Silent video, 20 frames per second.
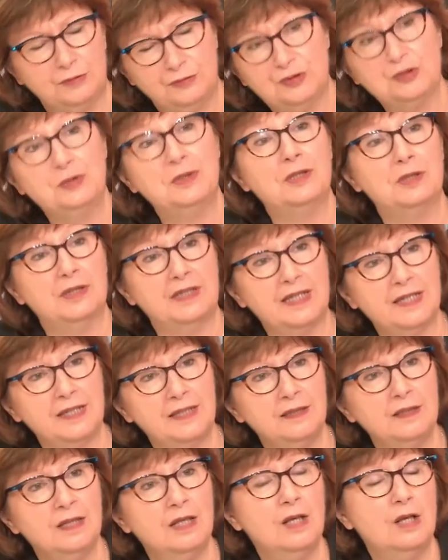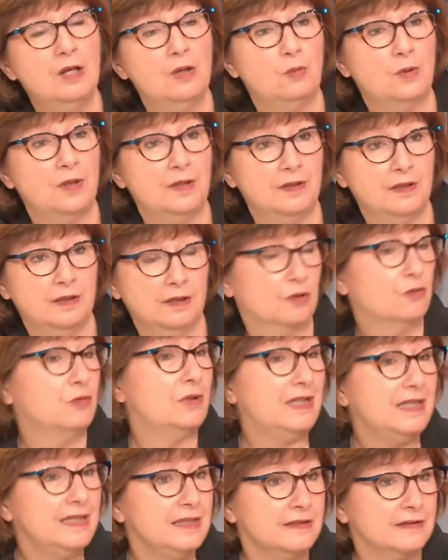do it again when they are
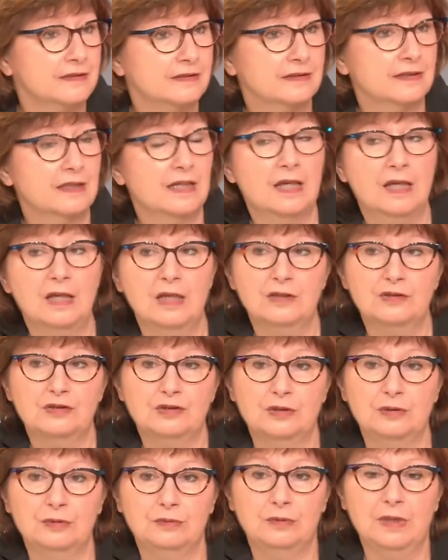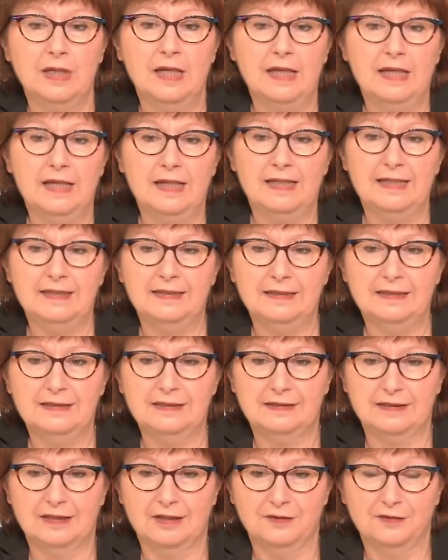released. So it
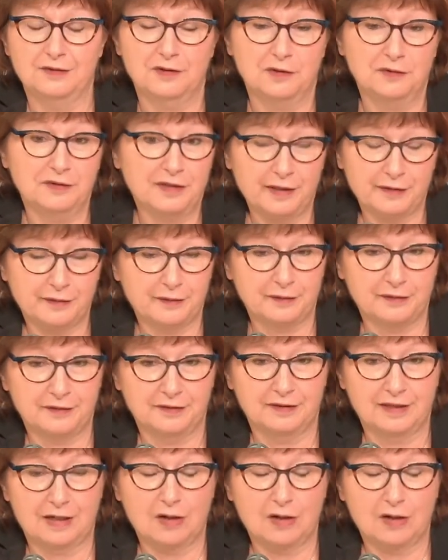is an, another